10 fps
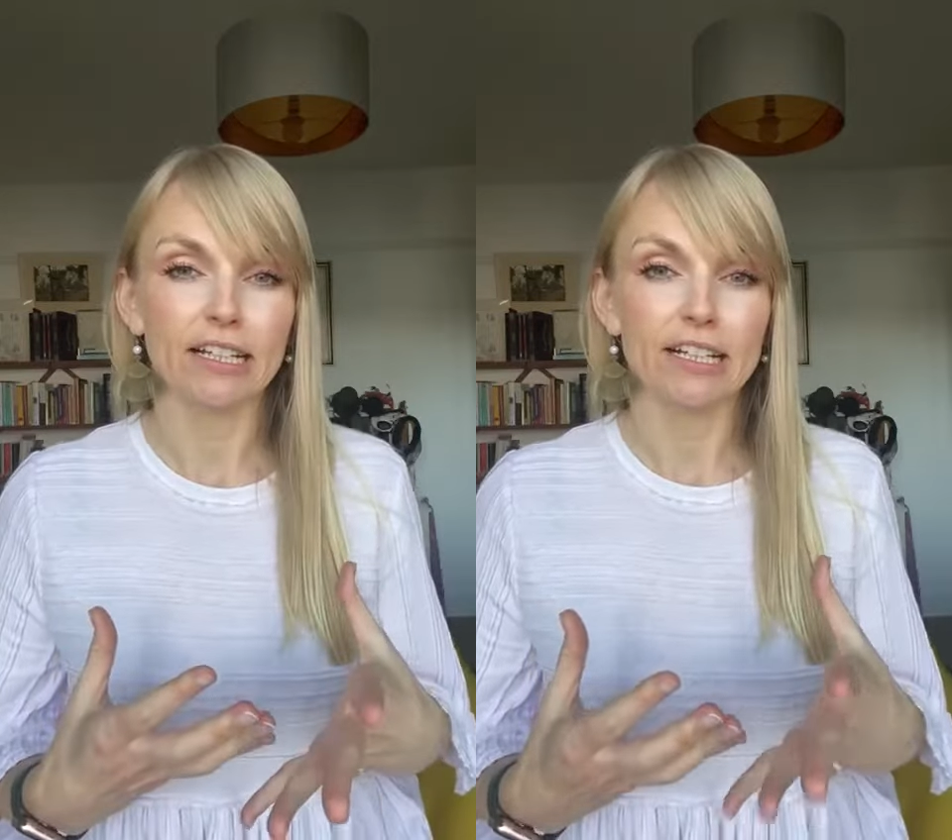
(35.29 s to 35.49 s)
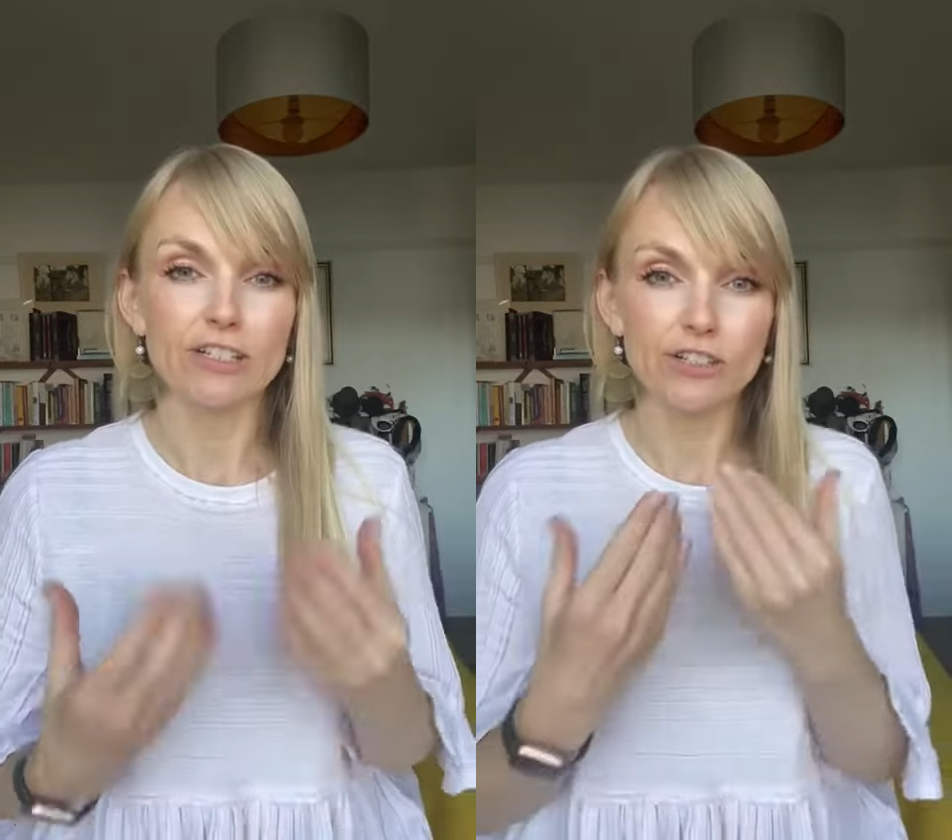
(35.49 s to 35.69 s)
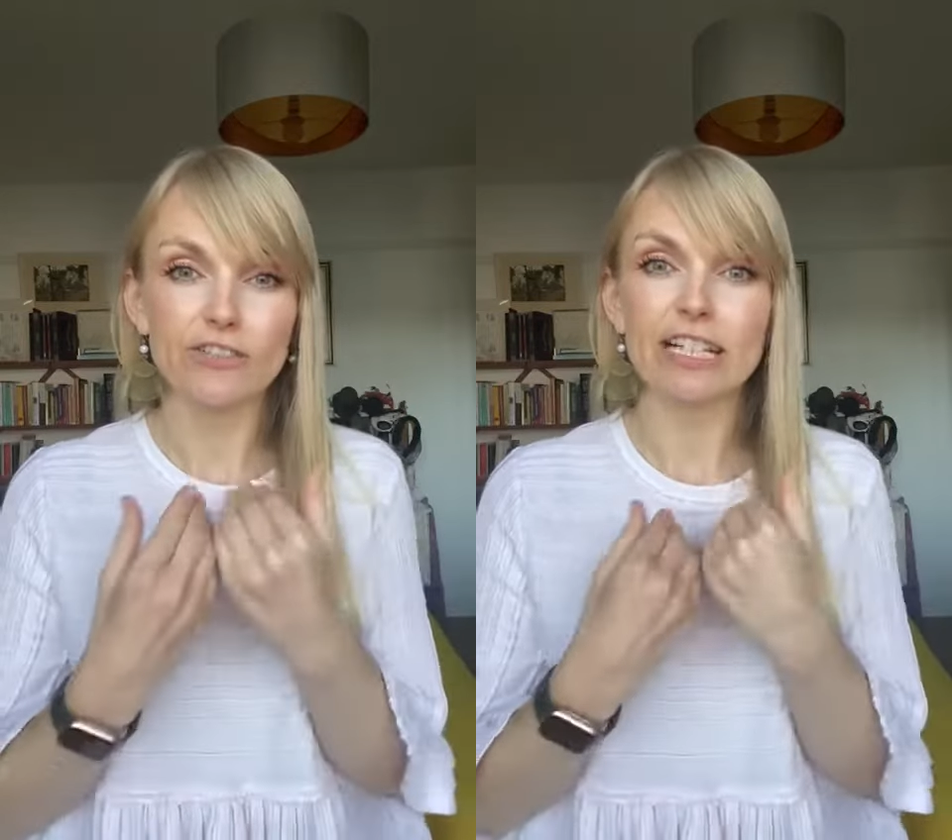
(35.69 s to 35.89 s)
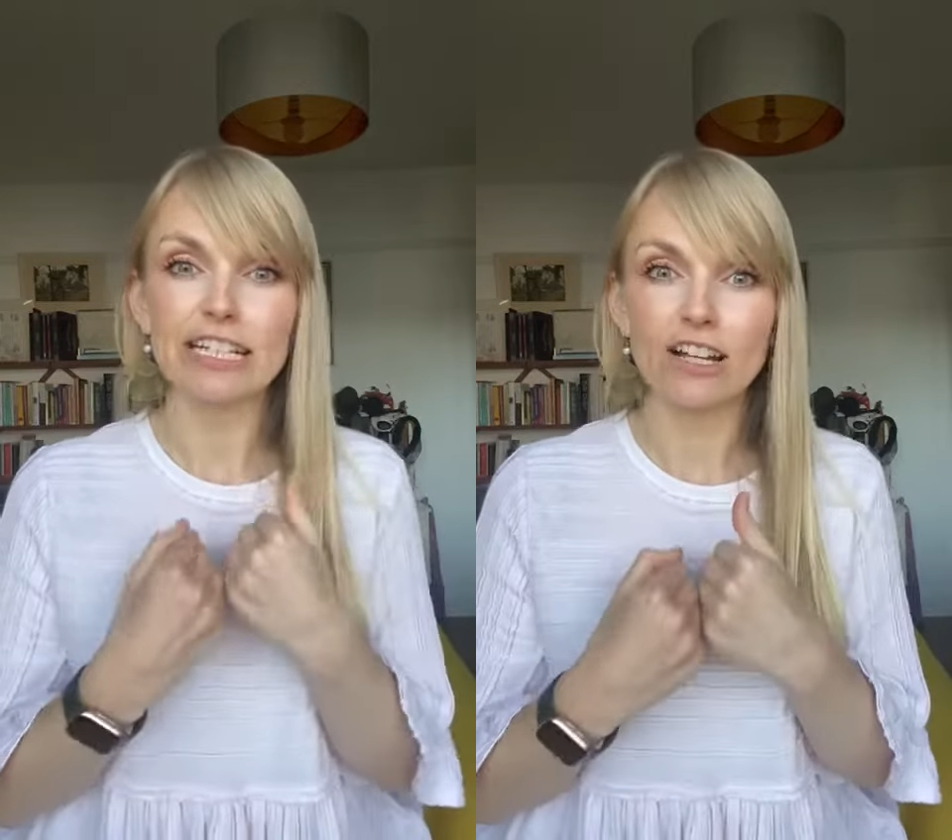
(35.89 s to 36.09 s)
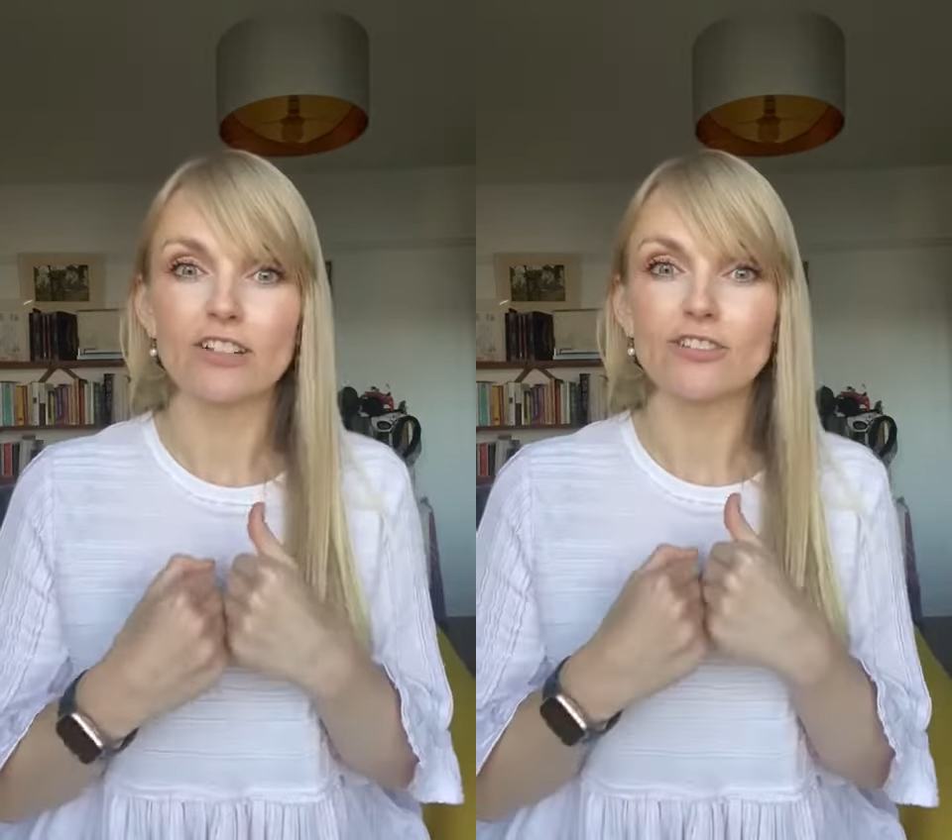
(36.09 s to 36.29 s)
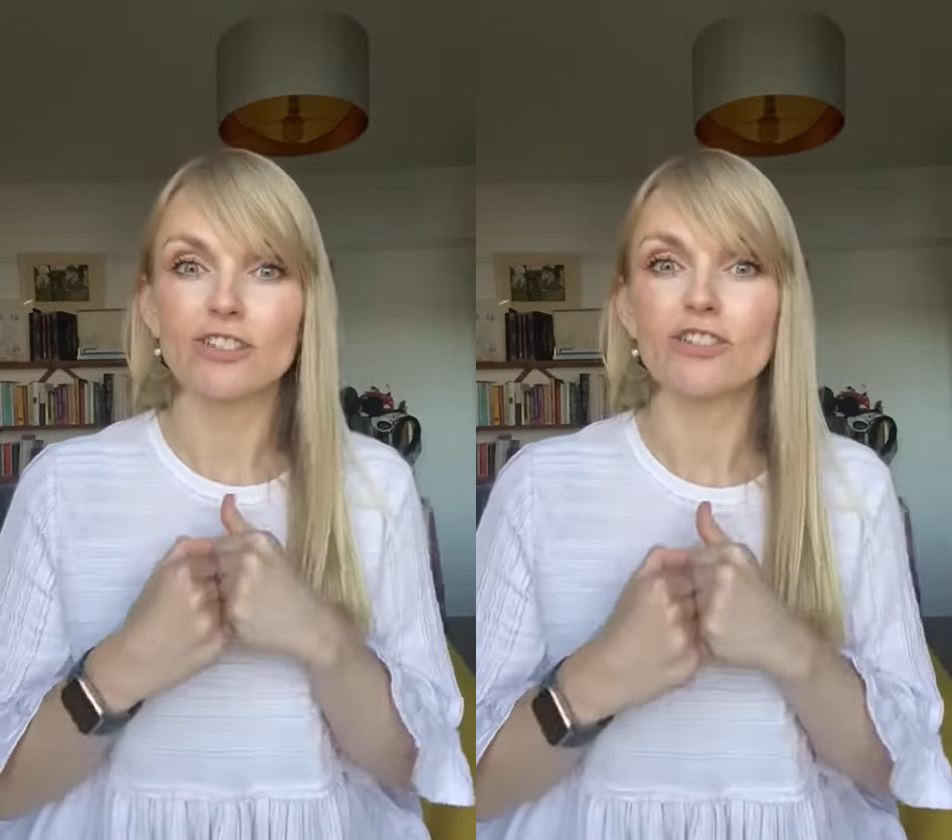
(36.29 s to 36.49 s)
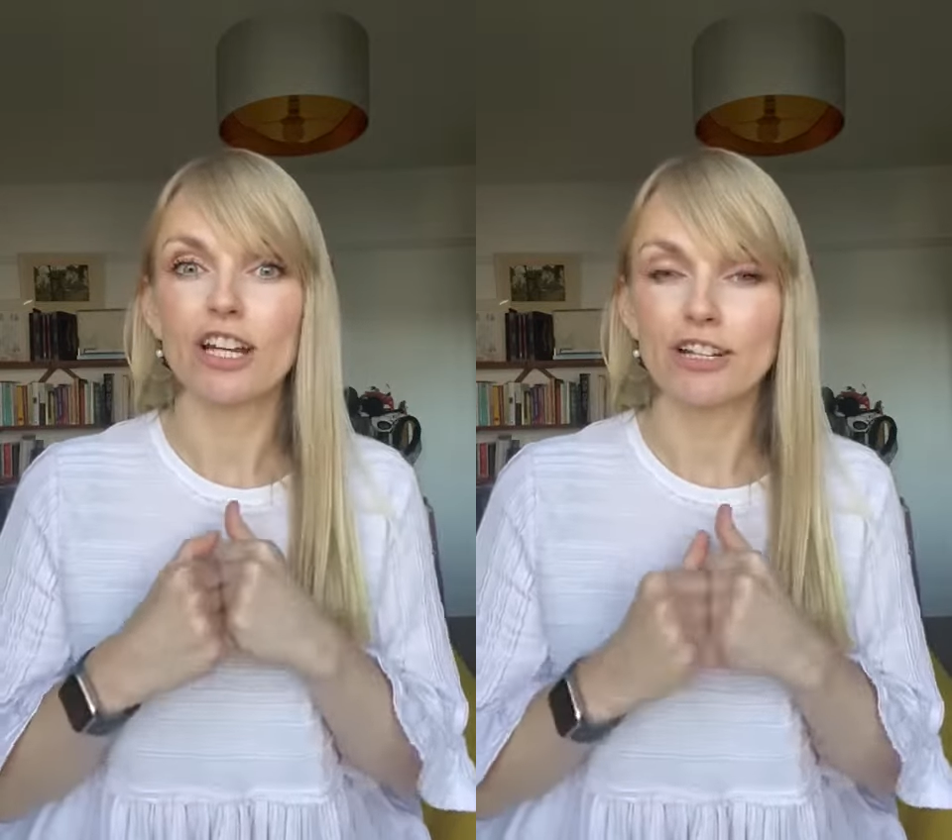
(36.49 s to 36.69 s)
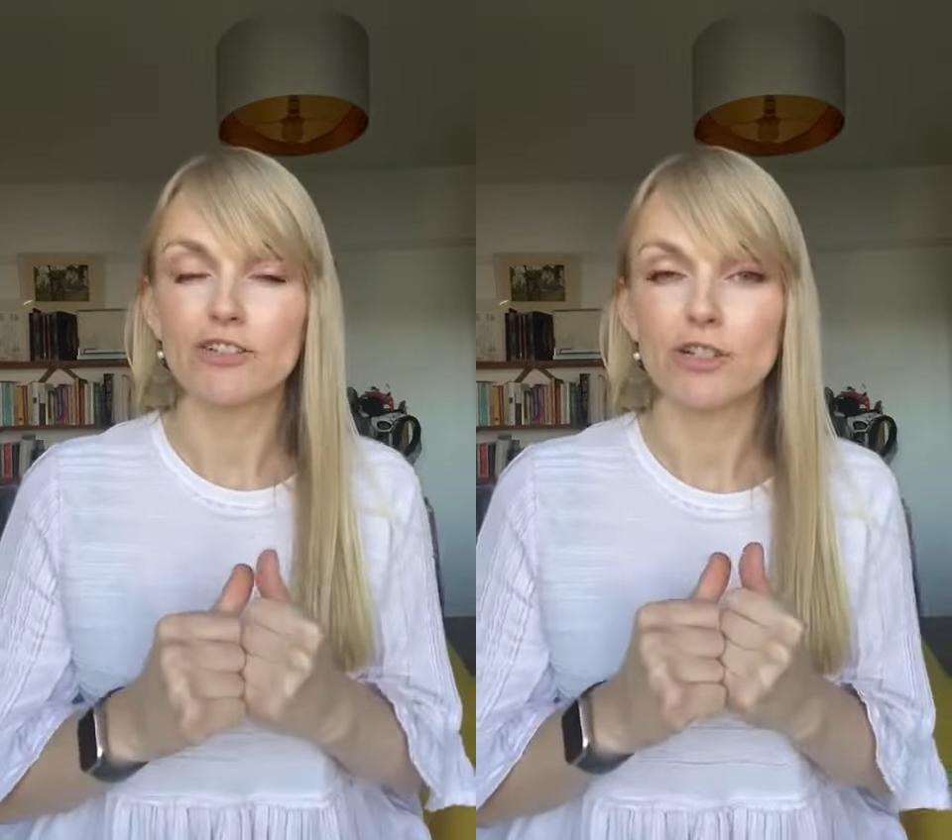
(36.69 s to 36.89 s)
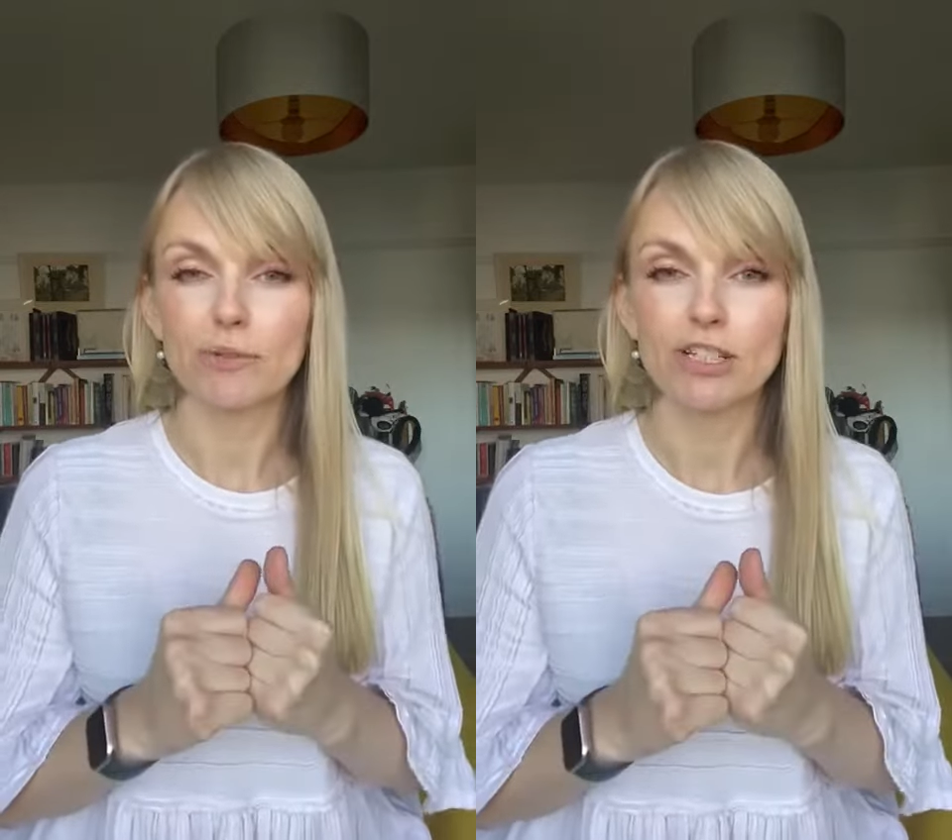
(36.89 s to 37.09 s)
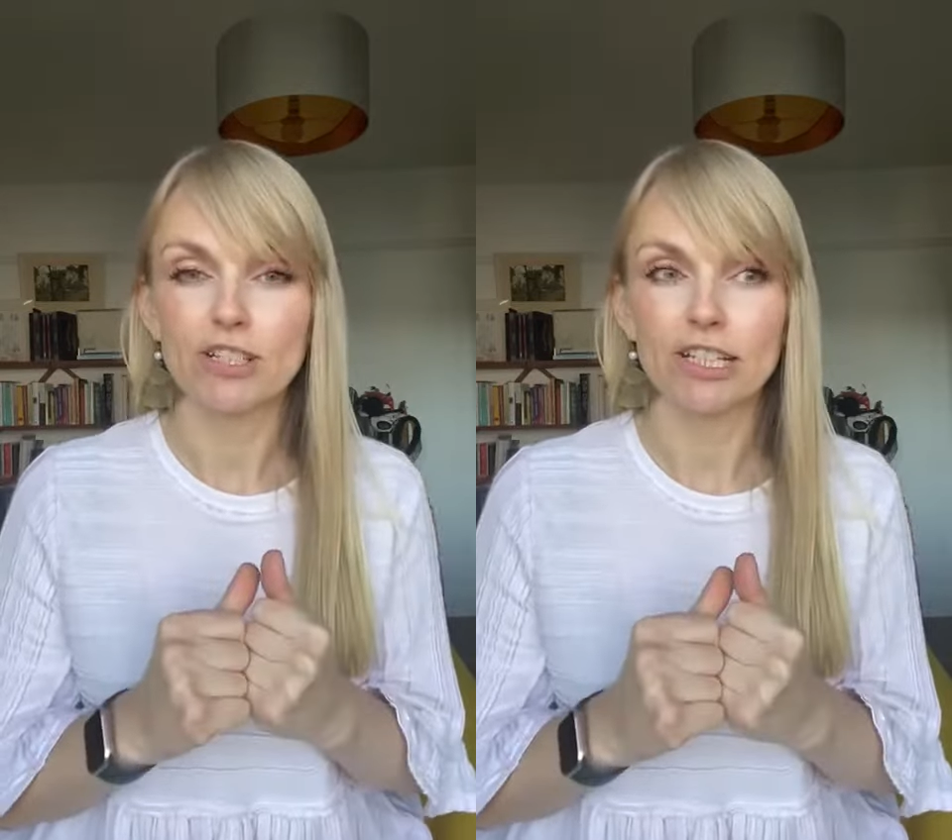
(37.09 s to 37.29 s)
and she really does use her
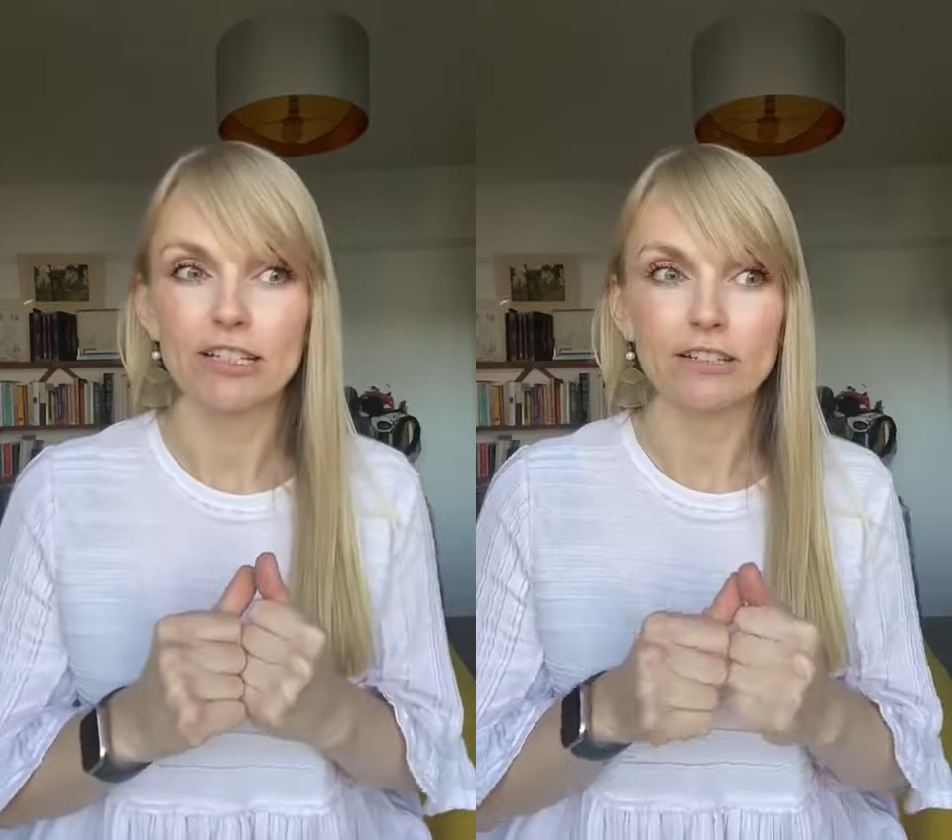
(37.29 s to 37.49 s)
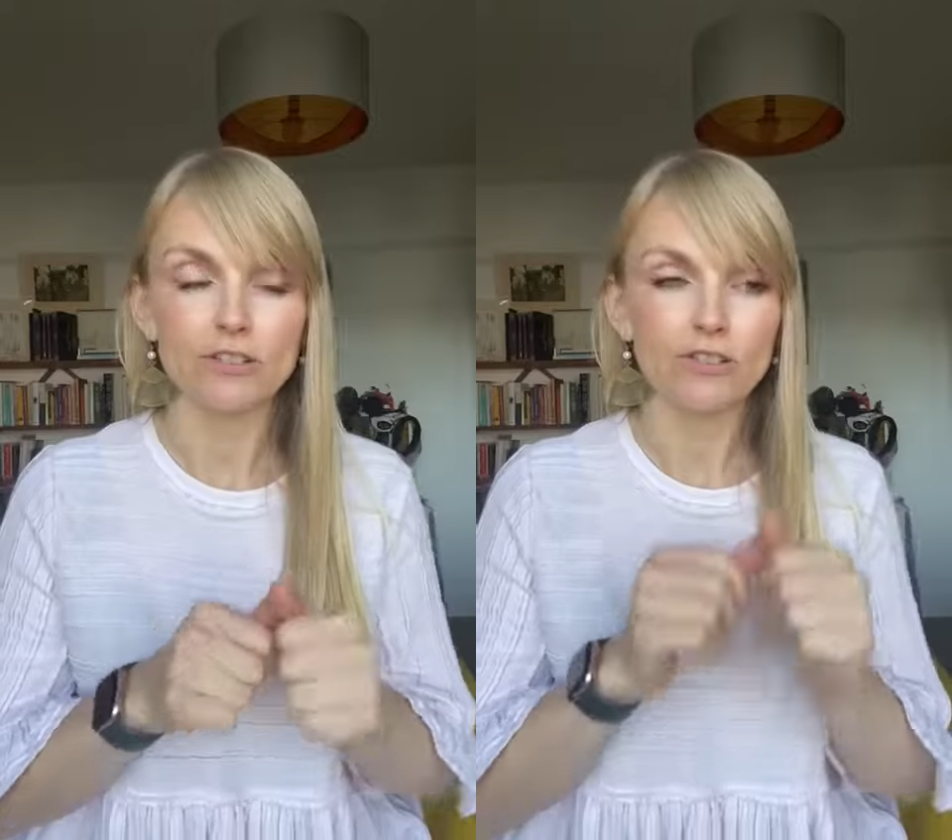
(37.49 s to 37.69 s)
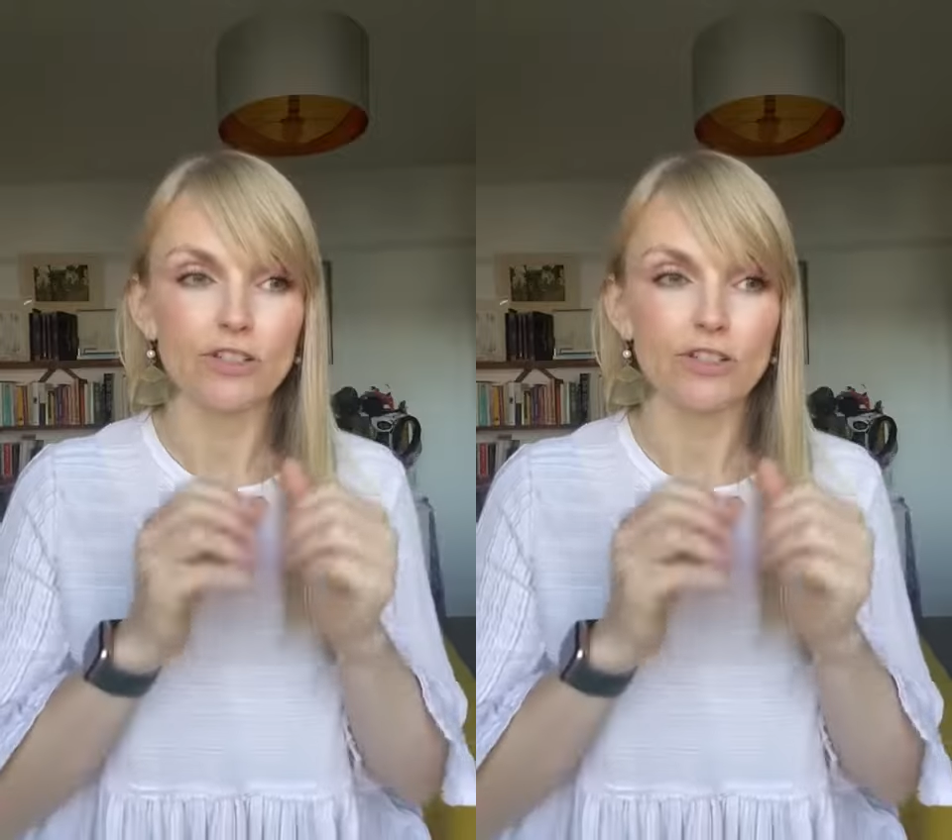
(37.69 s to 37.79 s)
intuition